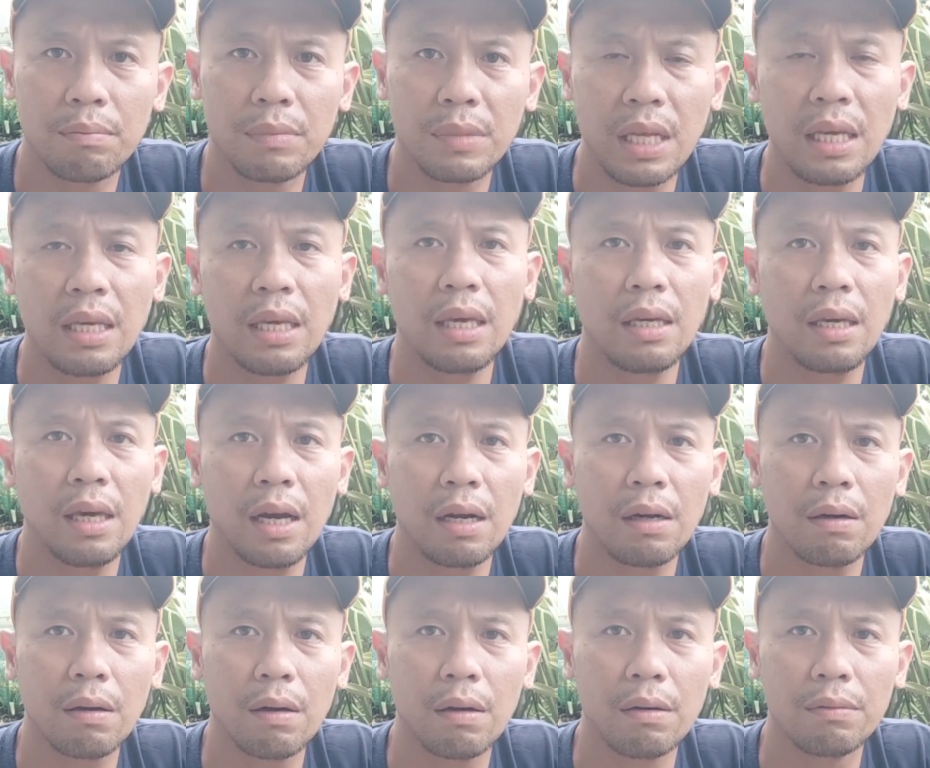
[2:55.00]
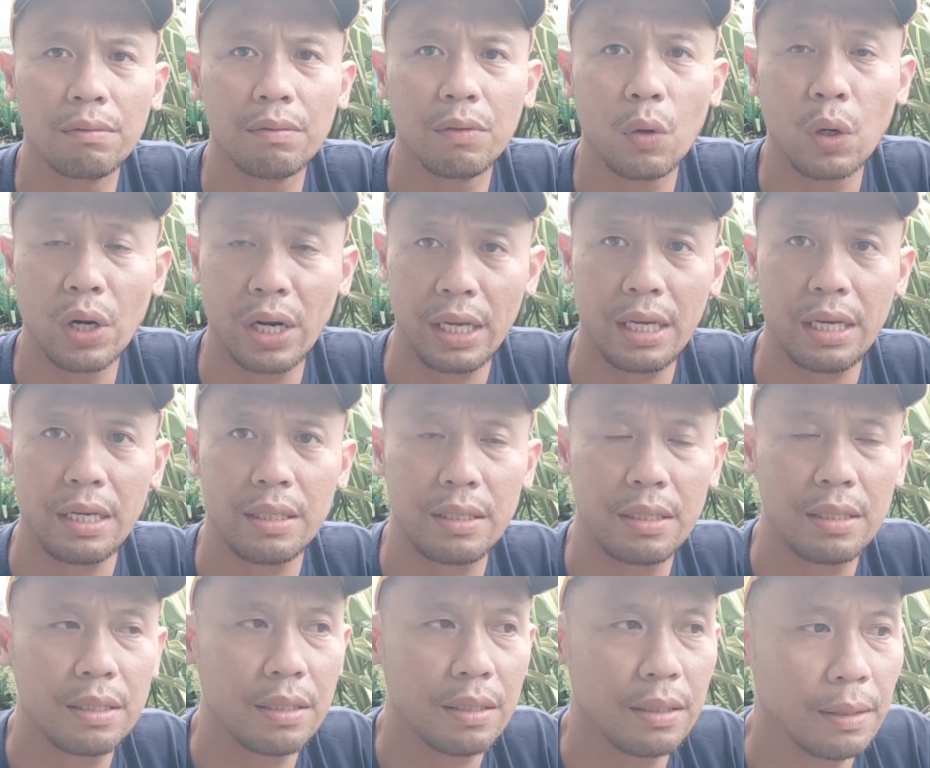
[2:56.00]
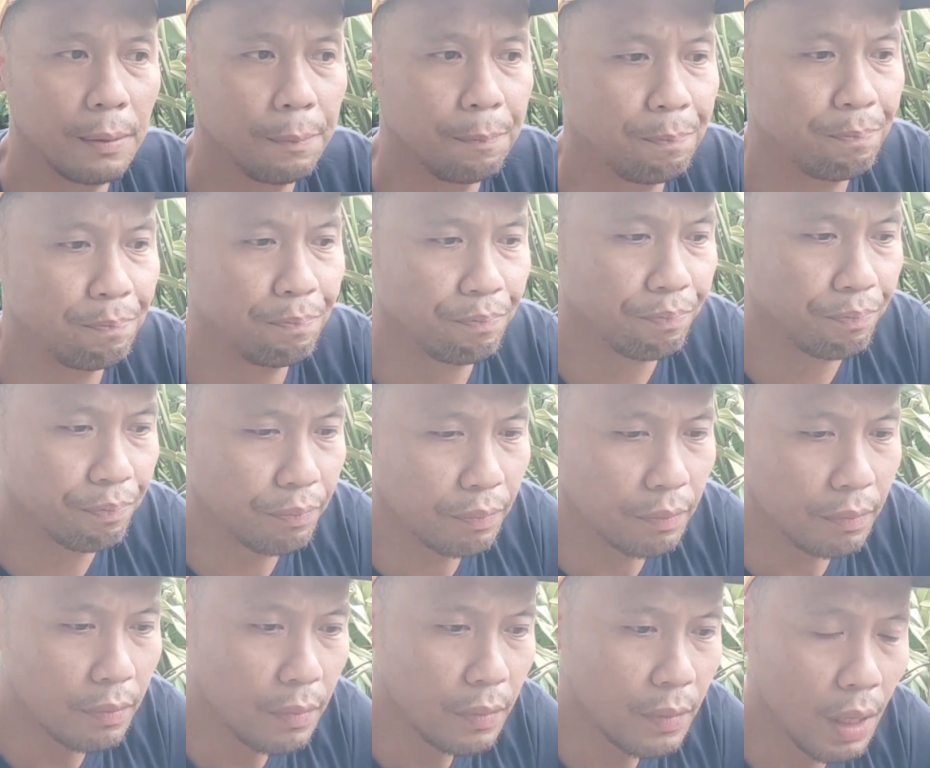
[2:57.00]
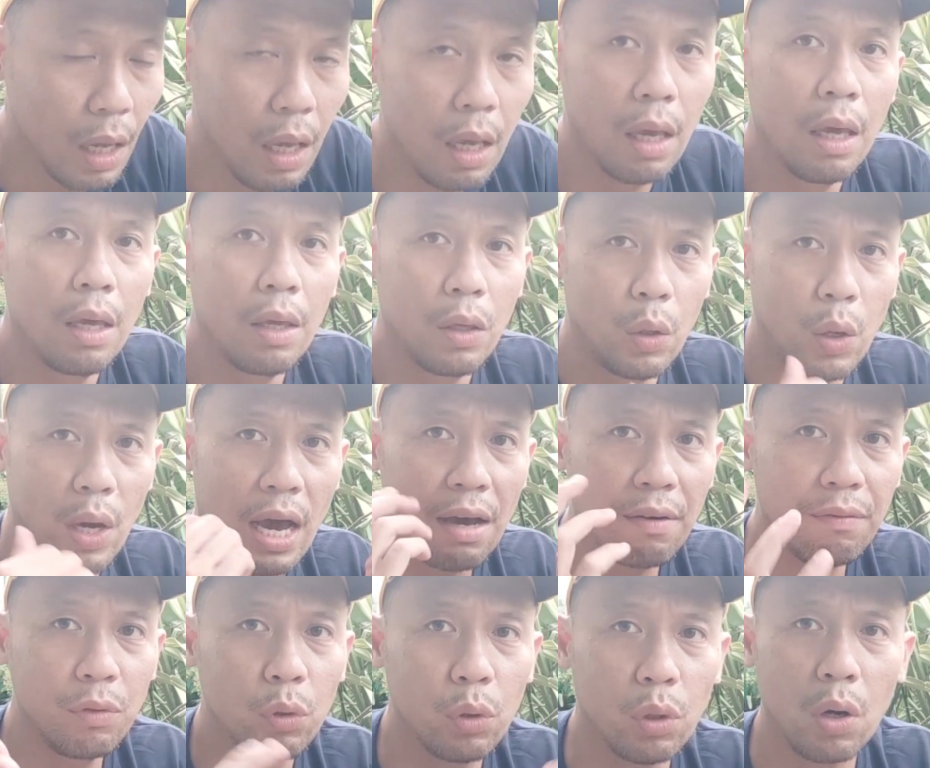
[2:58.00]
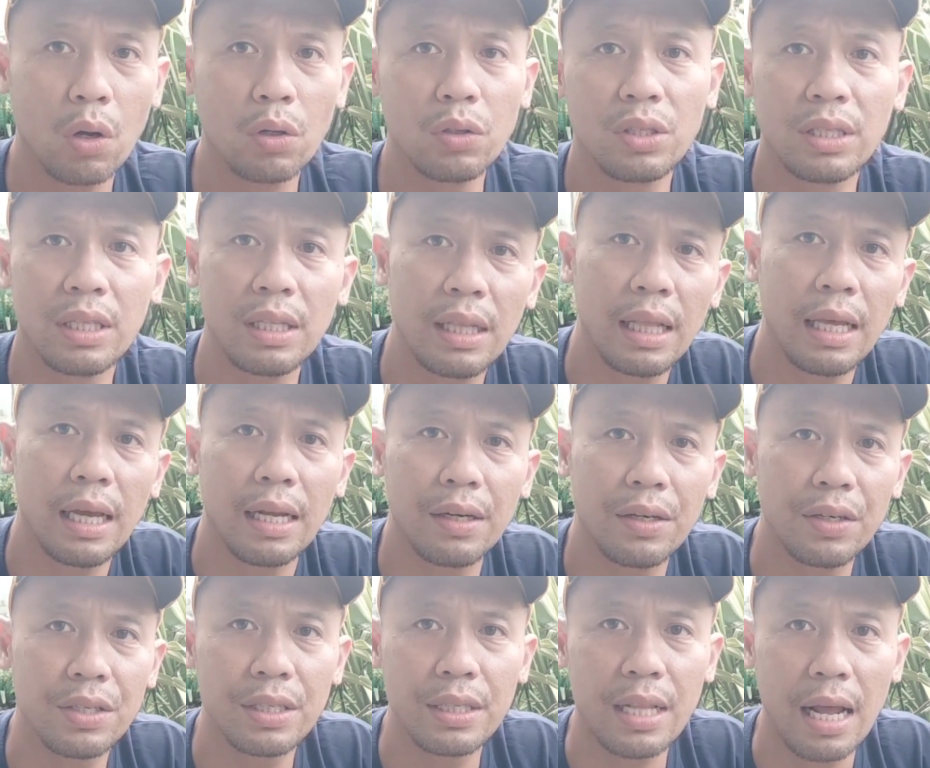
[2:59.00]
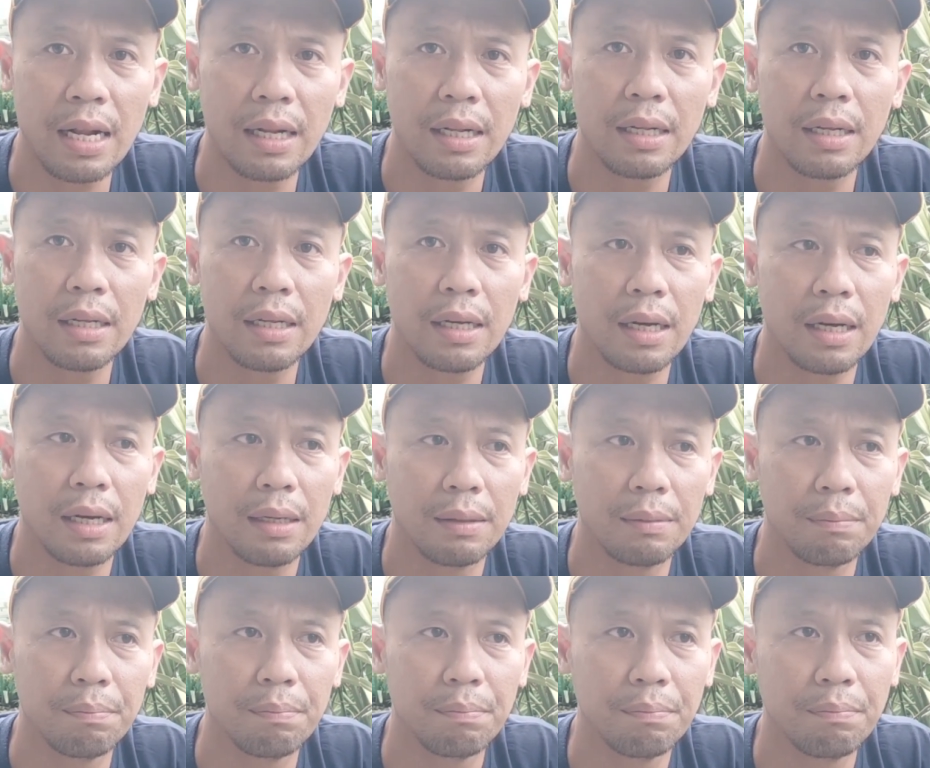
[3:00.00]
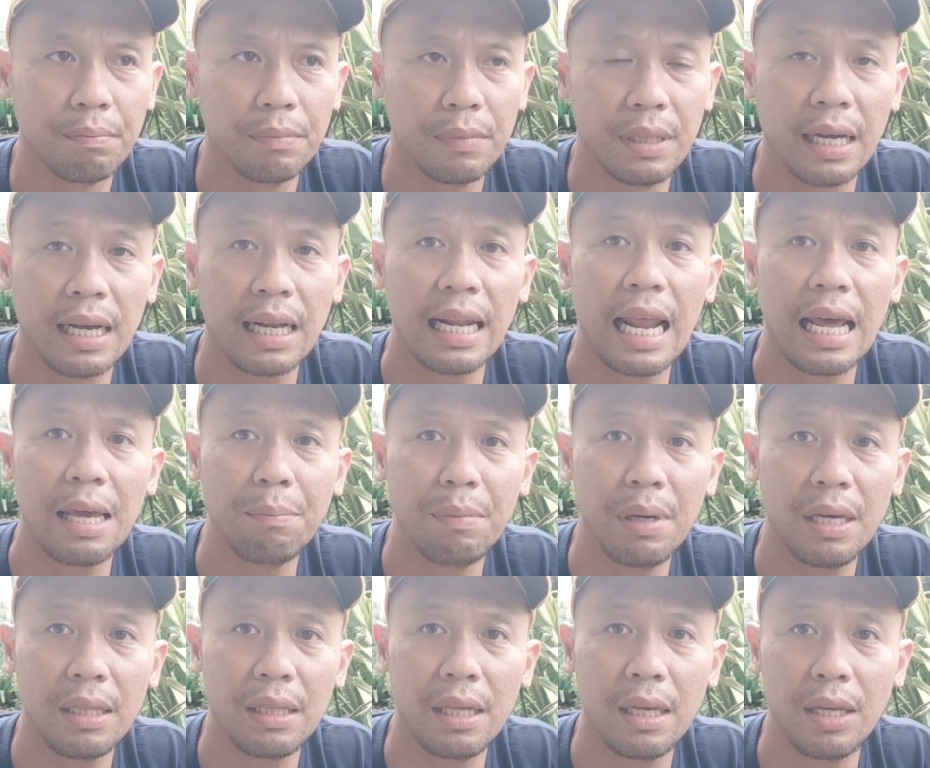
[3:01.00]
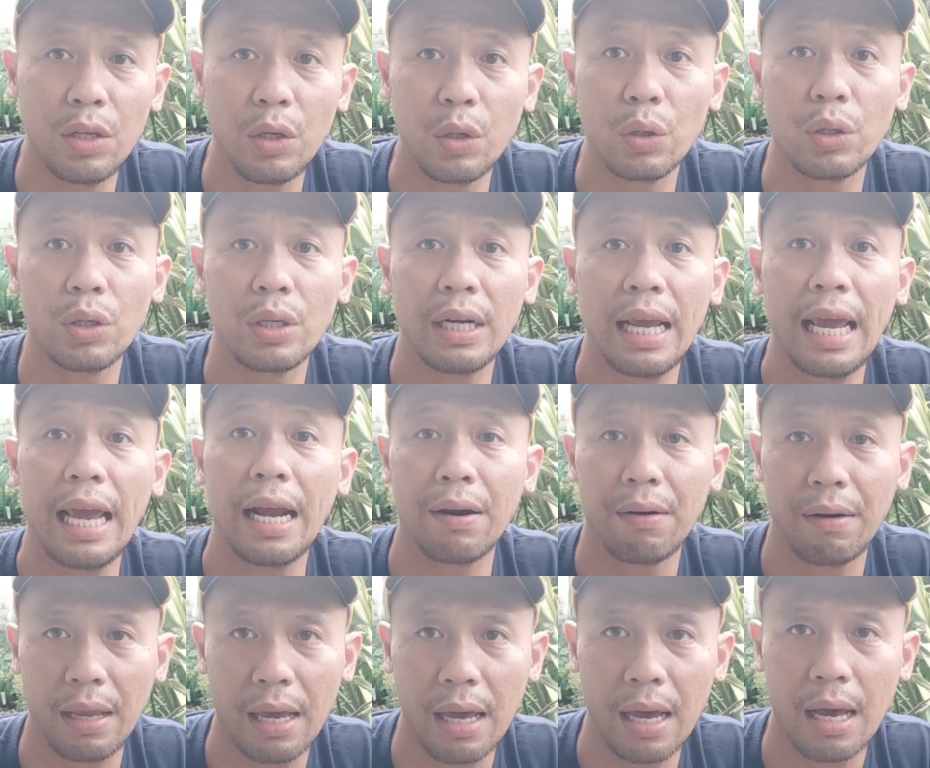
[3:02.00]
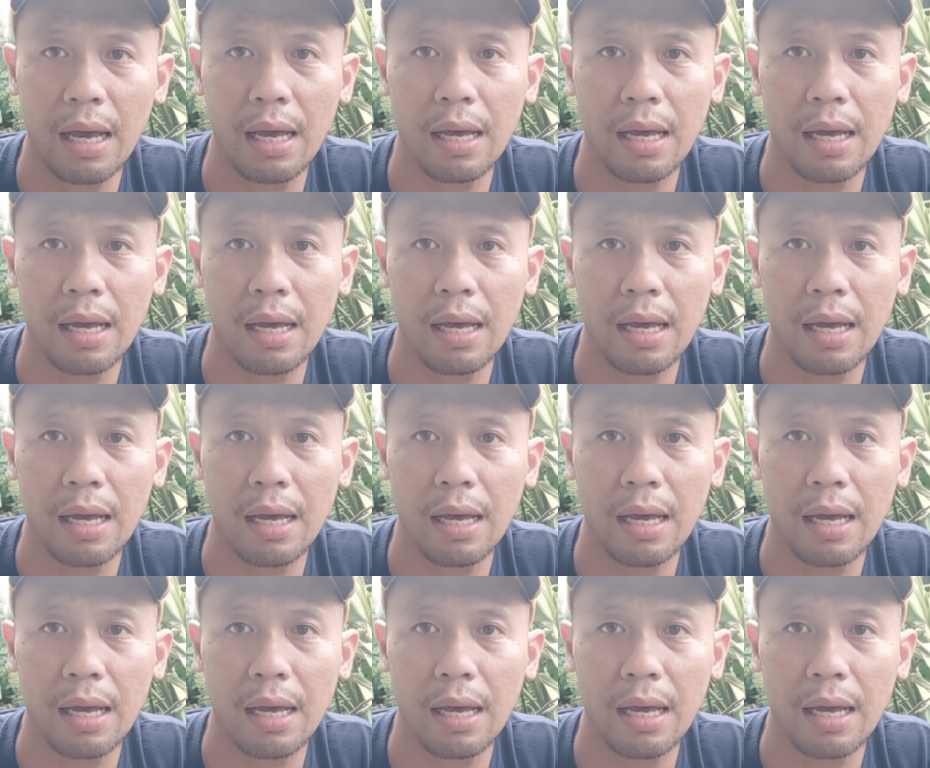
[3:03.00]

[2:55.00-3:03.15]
taking care of orchids, you have to constantly understand the climate in your area.